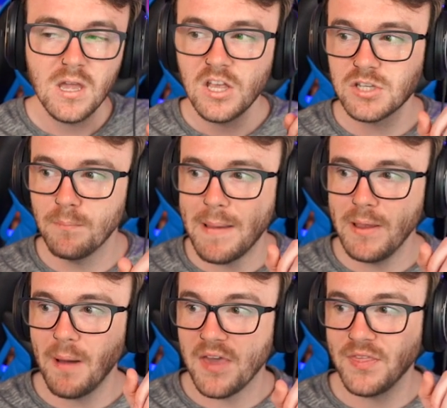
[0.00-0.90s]
So maybe,
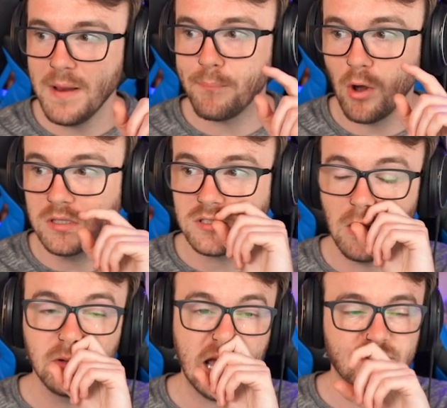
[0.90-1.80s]
I think Bronzong
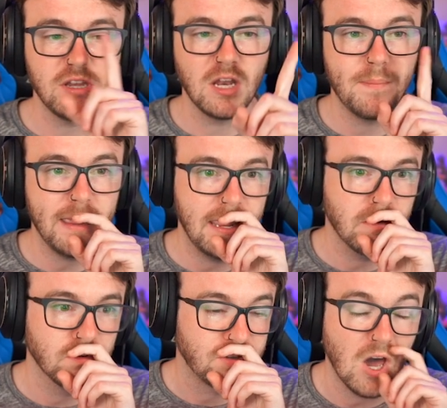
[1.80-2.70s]
was actually gonna be
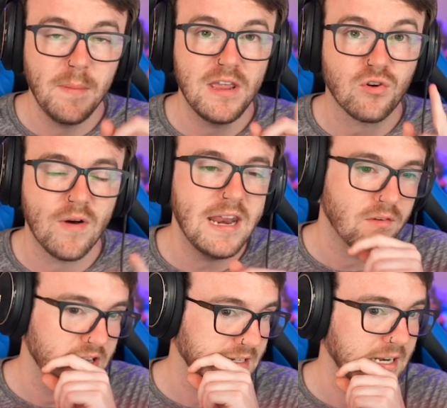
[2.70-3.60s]
green
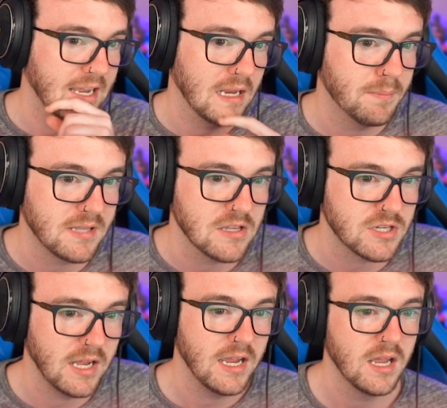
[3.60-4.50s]
originally,
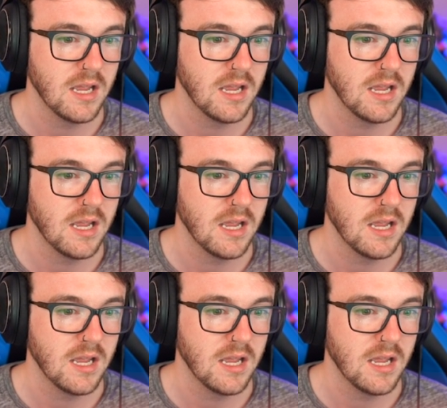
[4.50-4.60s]
potentially.